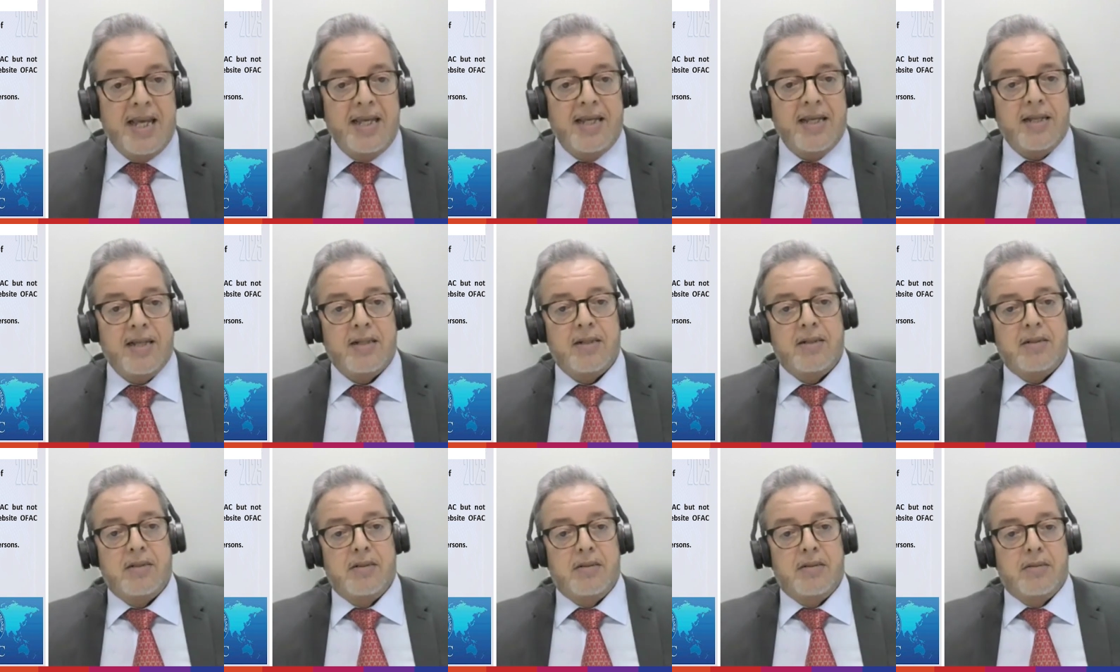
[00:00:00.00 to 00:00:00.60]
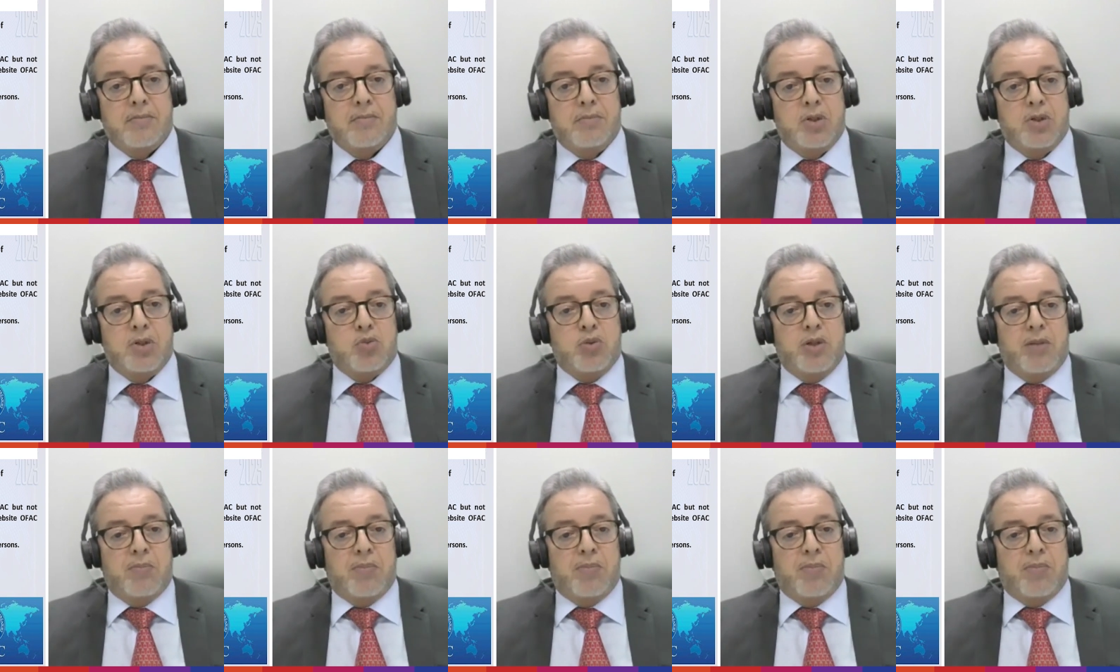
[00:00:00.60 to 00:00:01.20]
headache,
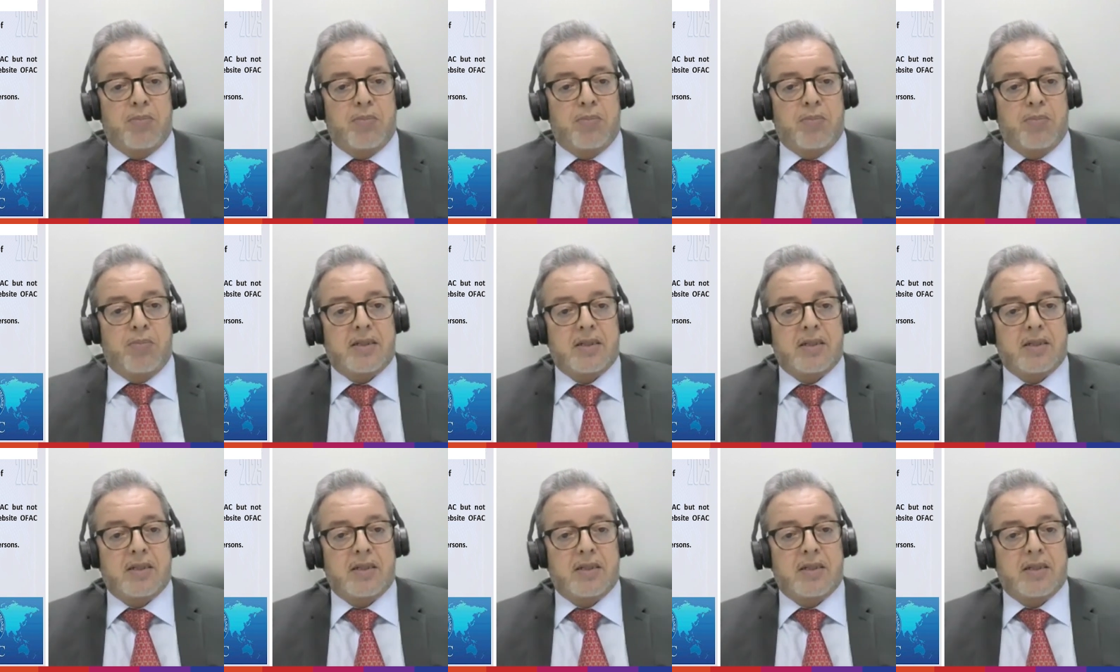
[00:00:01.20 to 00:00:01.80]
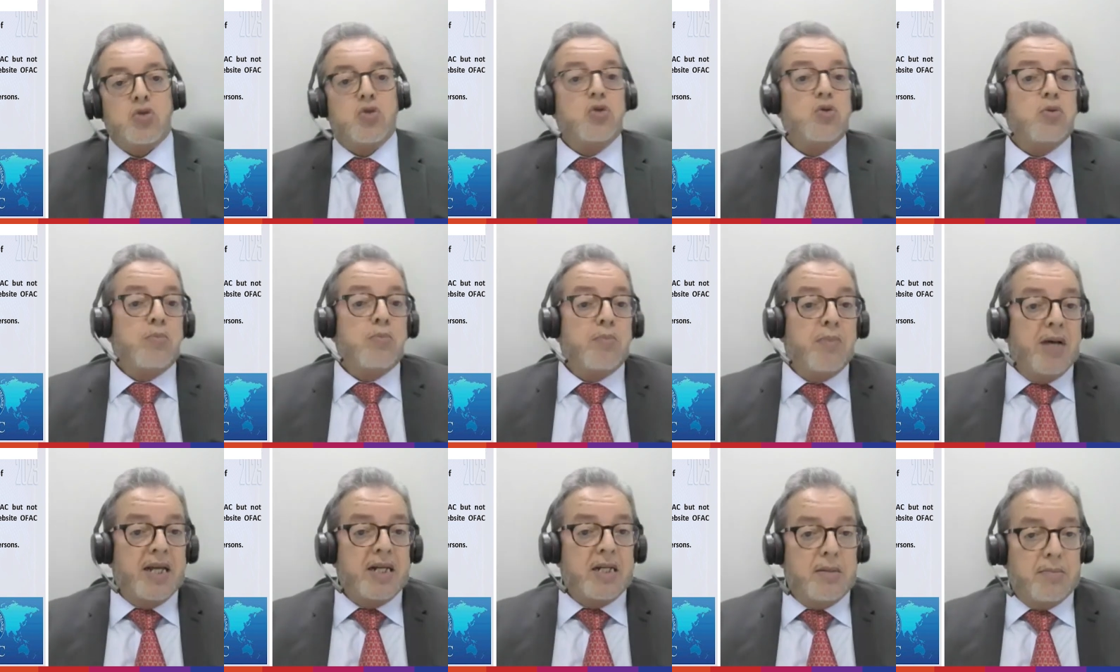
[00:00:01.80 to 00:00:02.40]
between brackets, to
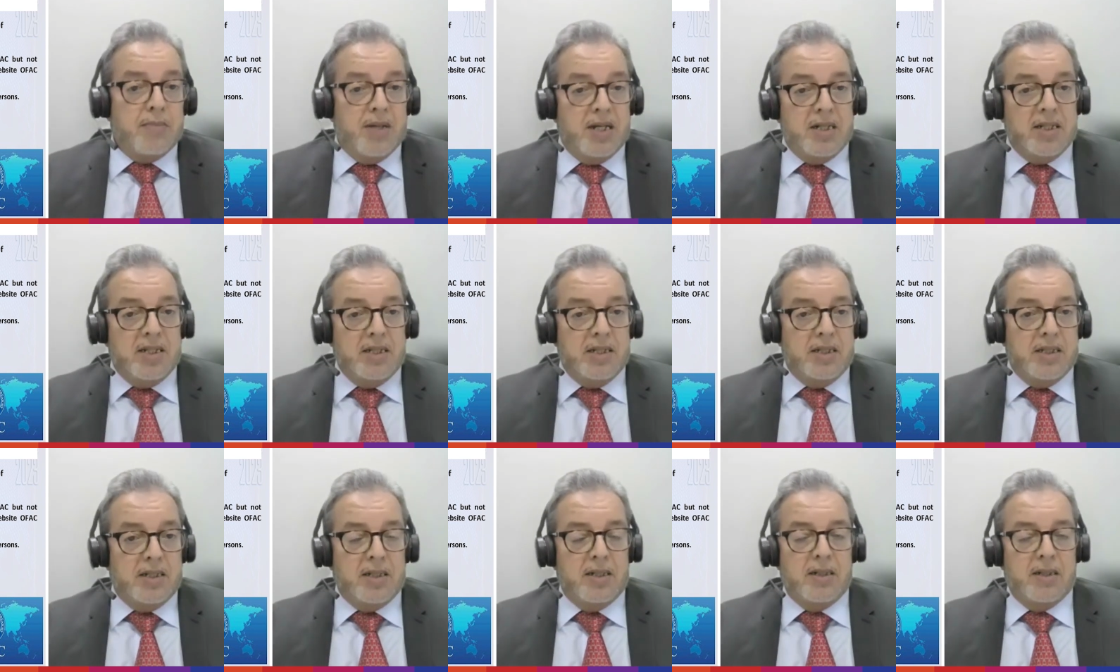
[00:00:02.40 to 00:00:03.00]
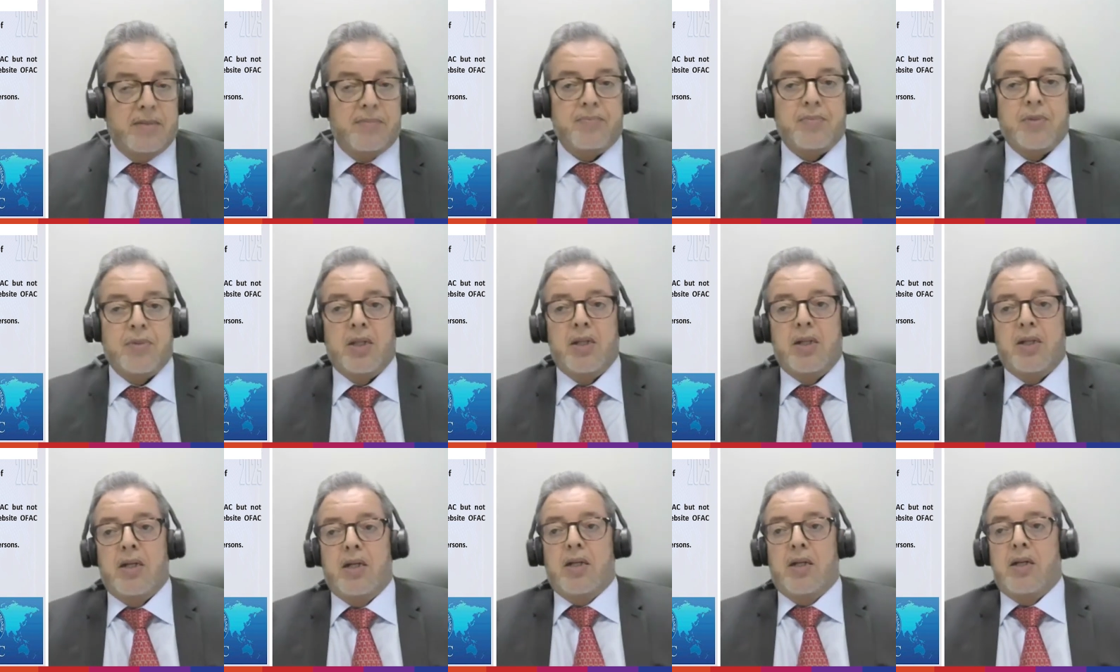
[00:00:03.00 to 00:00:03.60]
many
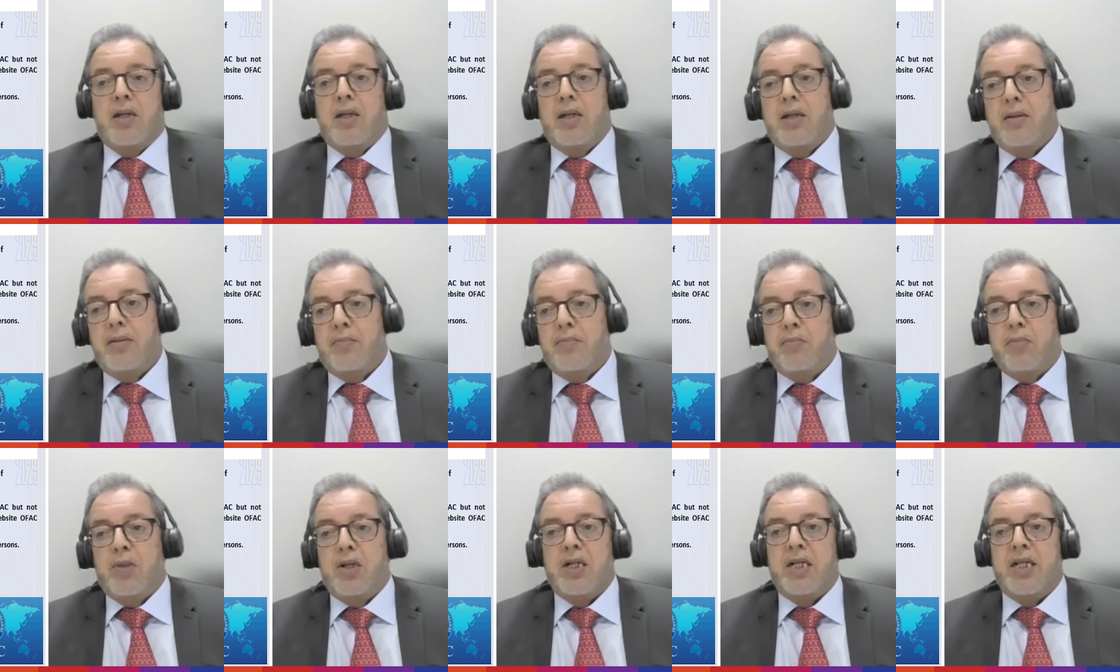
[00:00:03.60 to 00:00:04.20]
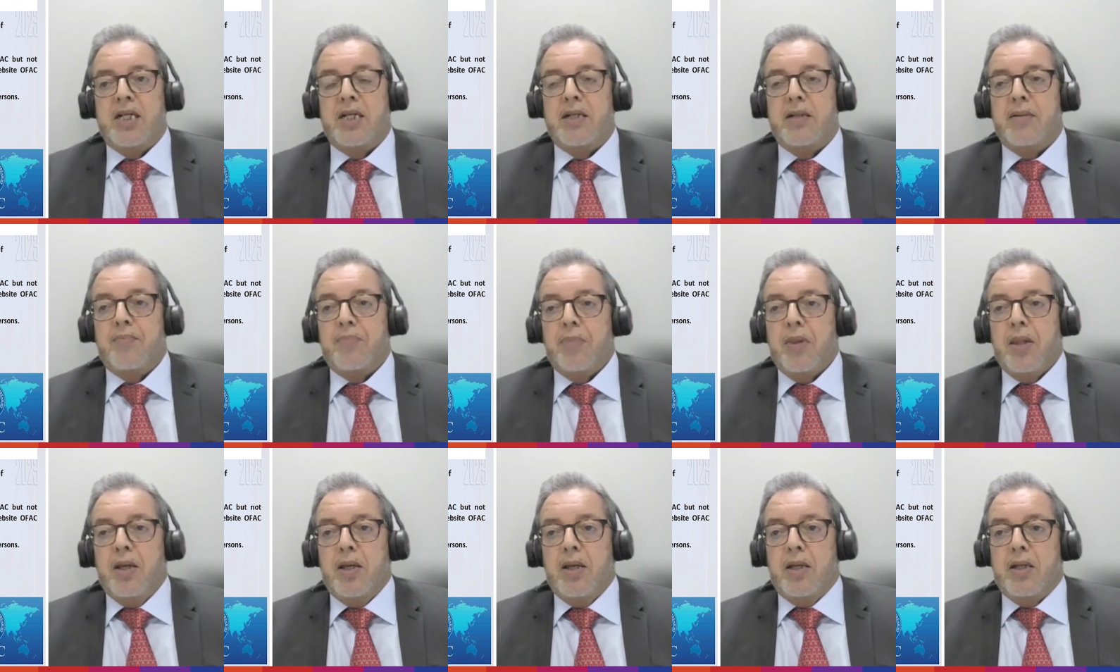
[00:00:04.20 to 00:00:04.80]

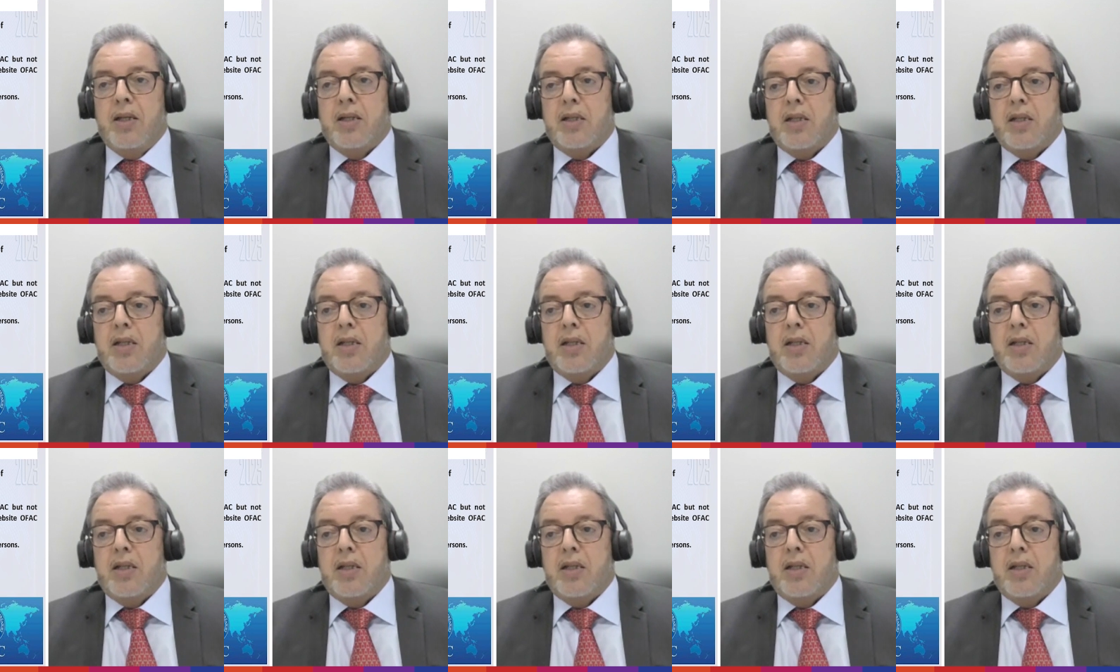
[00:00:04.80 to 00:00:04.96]
anti-money